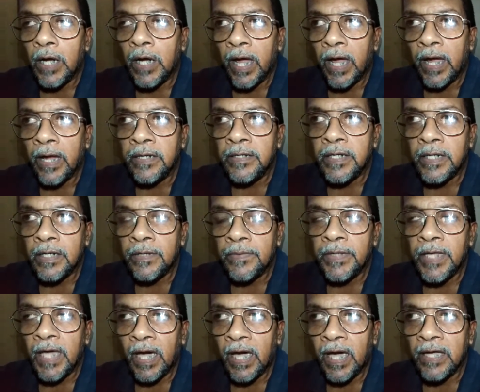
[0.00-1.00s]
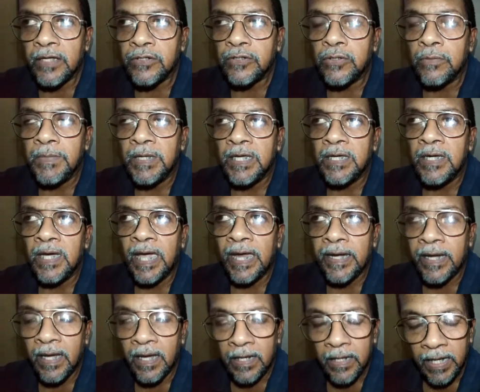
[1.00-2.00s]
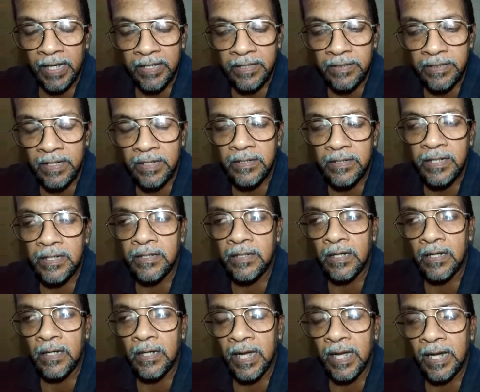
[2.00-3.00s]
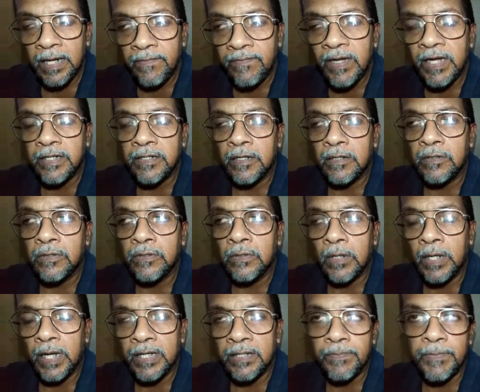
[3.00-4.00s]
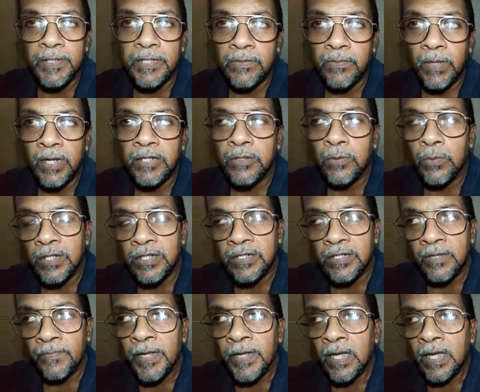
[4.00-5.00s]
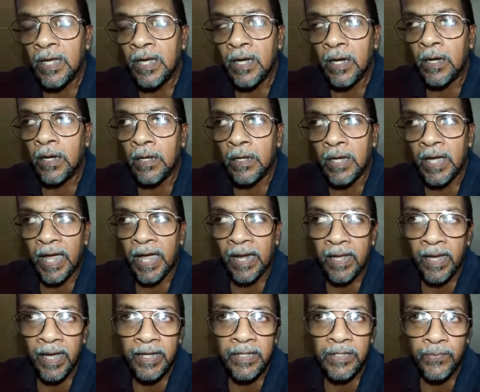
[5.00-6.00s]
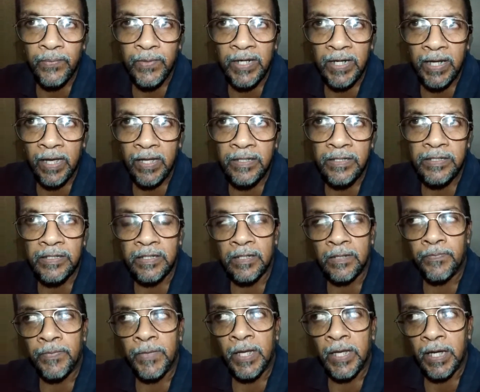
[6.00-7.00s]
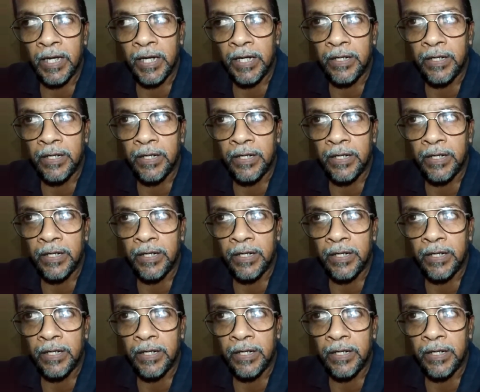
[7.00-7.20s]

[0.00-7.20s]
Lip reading: and there has to be an extended elevated expressway towards Alliance Finance head